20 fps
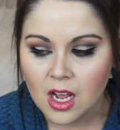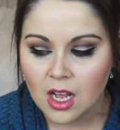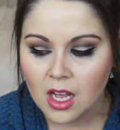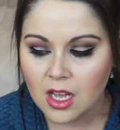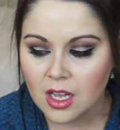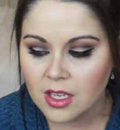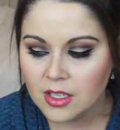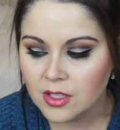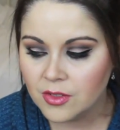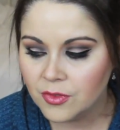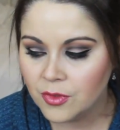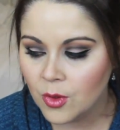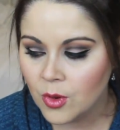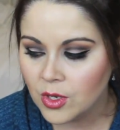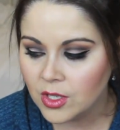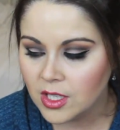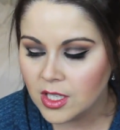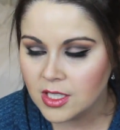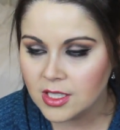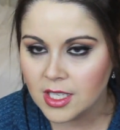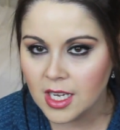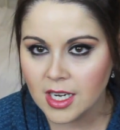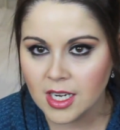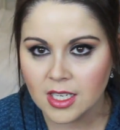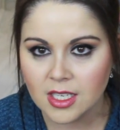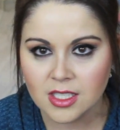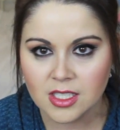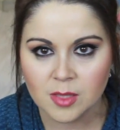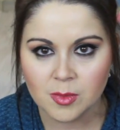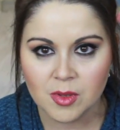The floor looks like
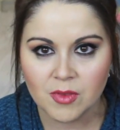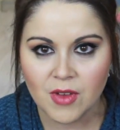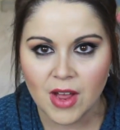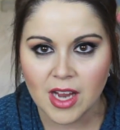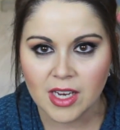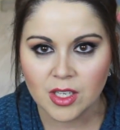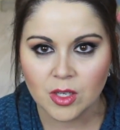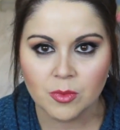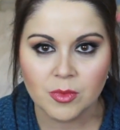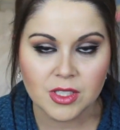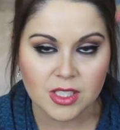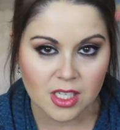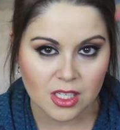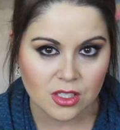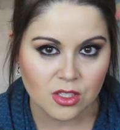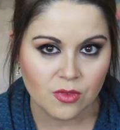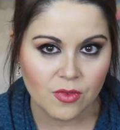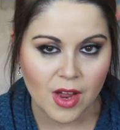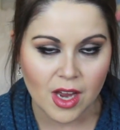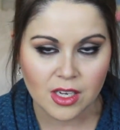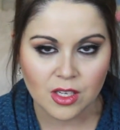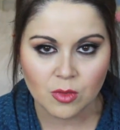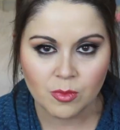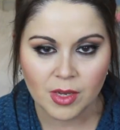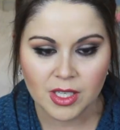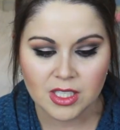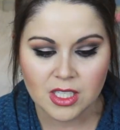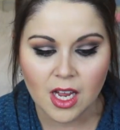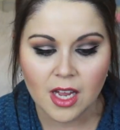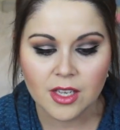it needs to be vacuumed because I do vacuum
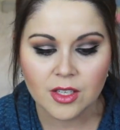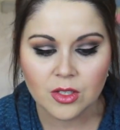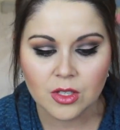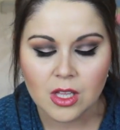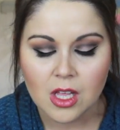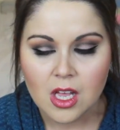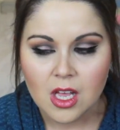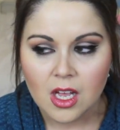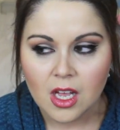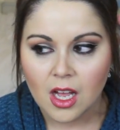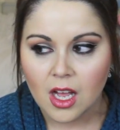my tile.